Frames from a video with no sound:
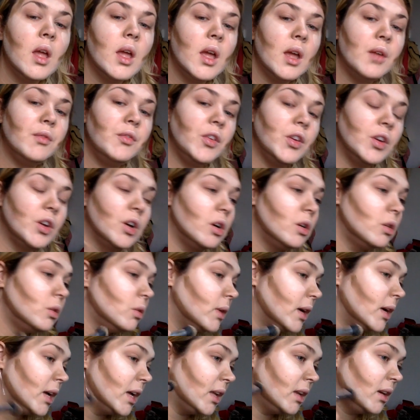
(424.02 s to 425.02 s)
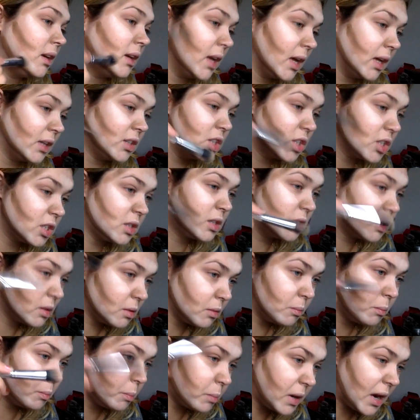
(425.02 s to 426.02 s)
if you go in and just
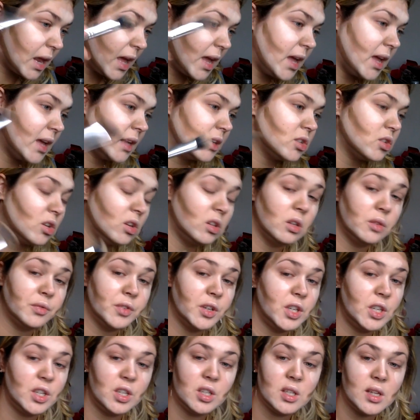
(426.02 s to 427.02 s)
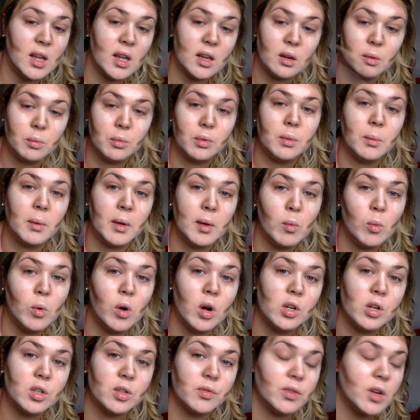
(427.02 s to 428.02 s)
blend all over, you just end up with a big
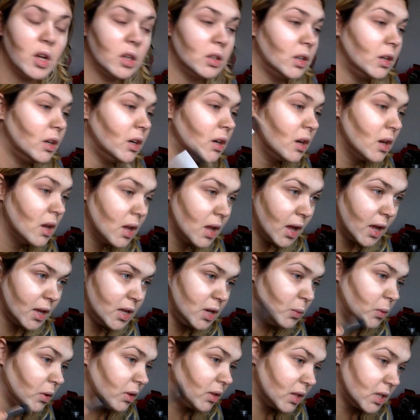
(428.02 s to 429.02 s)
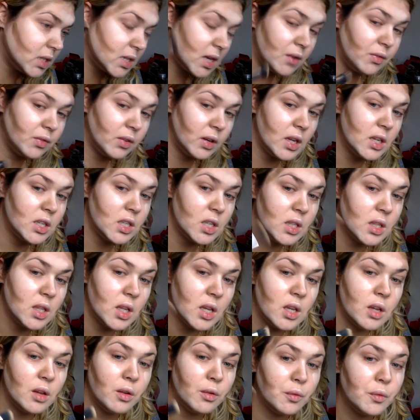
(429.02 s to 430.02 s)
wash of colour, and you want the definition
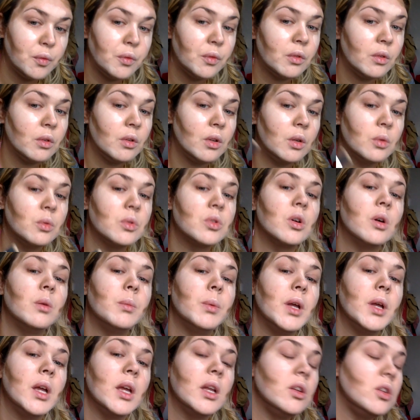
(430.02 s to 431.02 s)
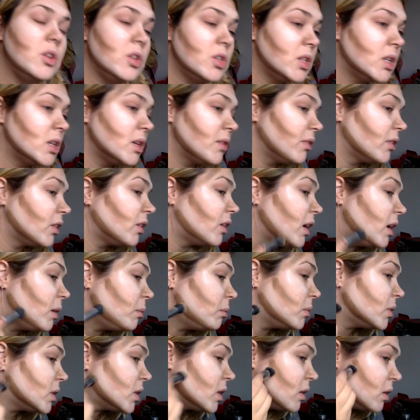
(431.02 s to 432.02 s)
that you've sort of put in using the different
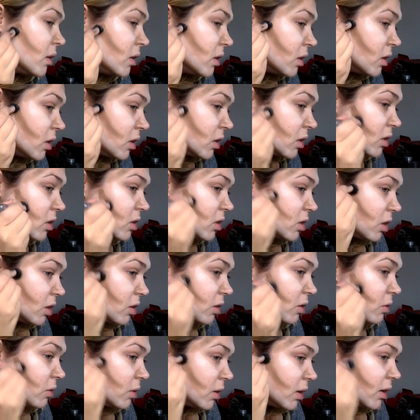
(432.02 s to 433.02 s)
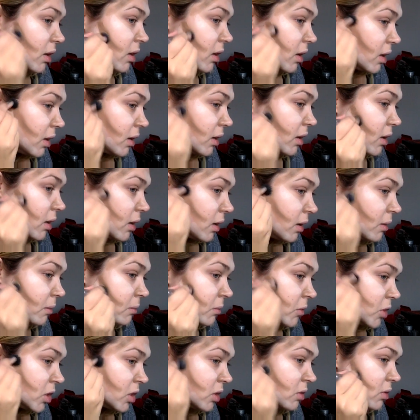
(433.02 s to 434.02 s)
creams. So
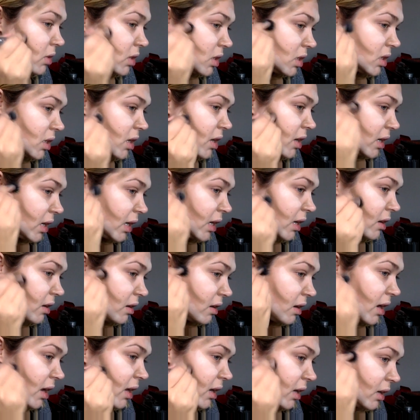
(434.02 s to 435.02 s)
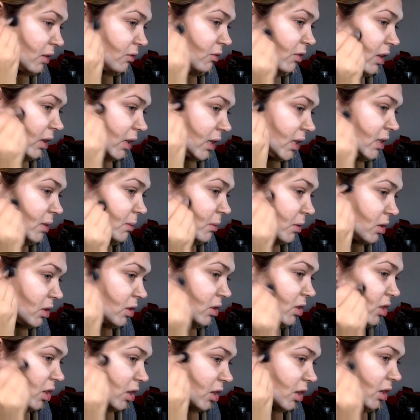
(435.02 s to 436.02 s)
I'm just going to start here, and in really small
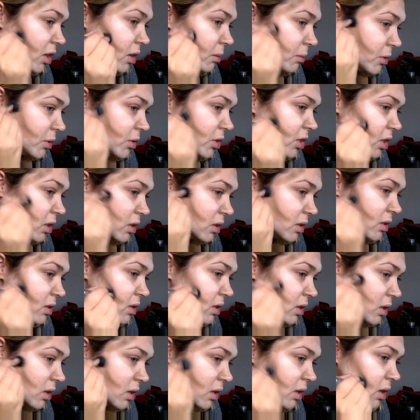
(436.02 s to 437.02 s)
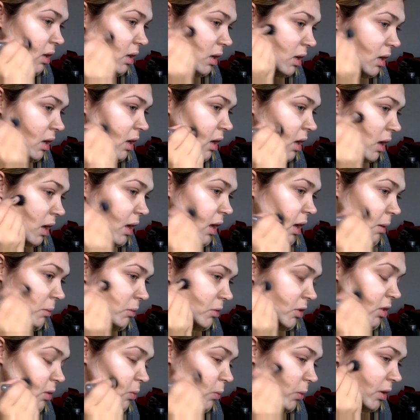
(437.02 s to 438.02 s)
circular motions I'm
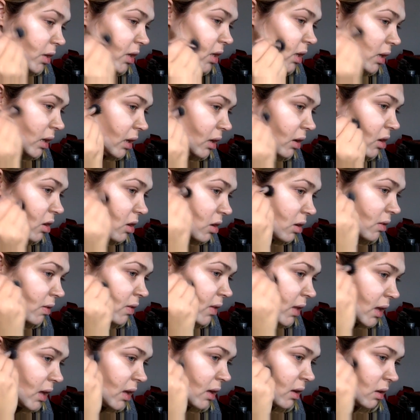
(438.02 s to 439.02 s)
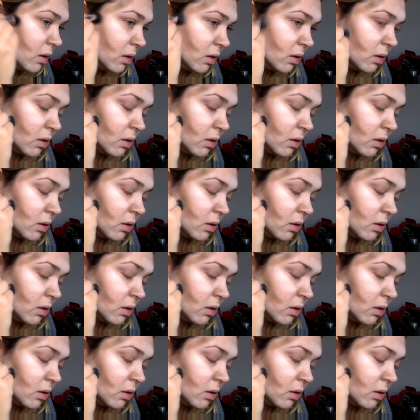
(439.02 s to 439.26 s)
just working along the